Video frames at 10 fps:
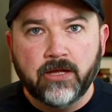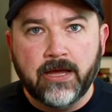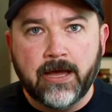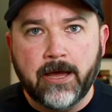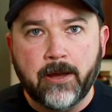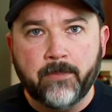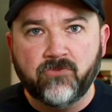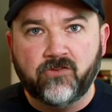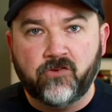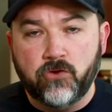from
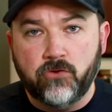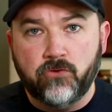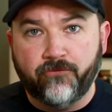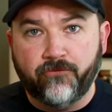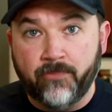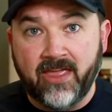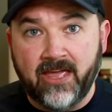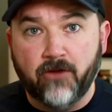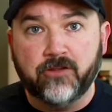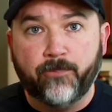the
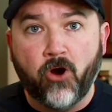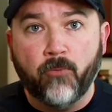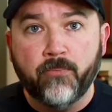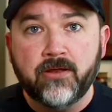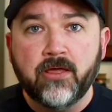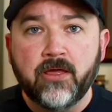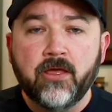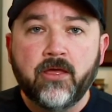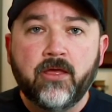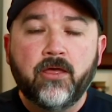health department
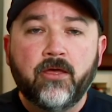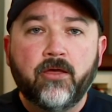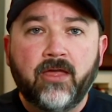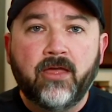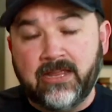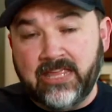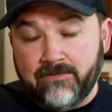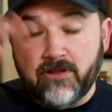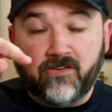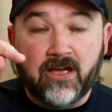and
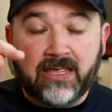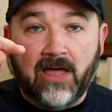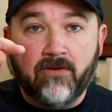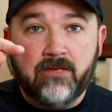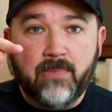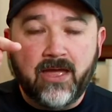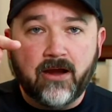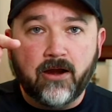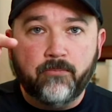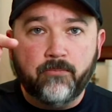give it to a county
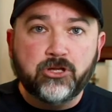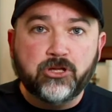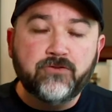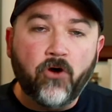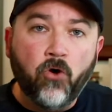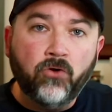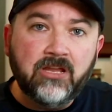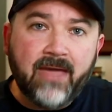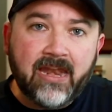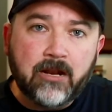mayor, but you've only
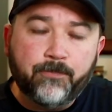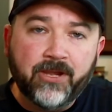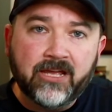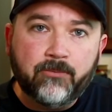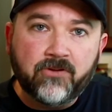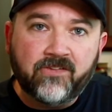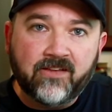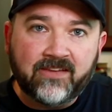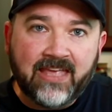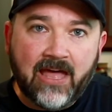made it applicable to
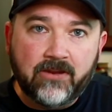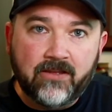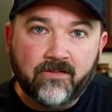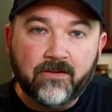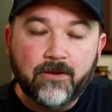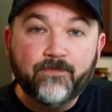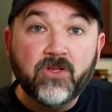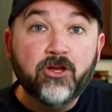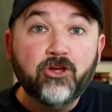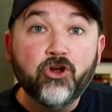6 counties.
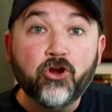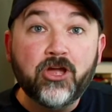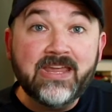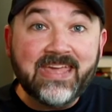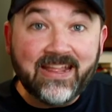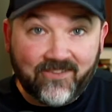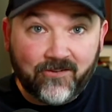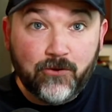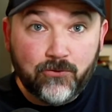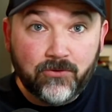You're going to get
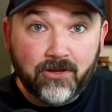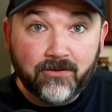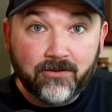sued.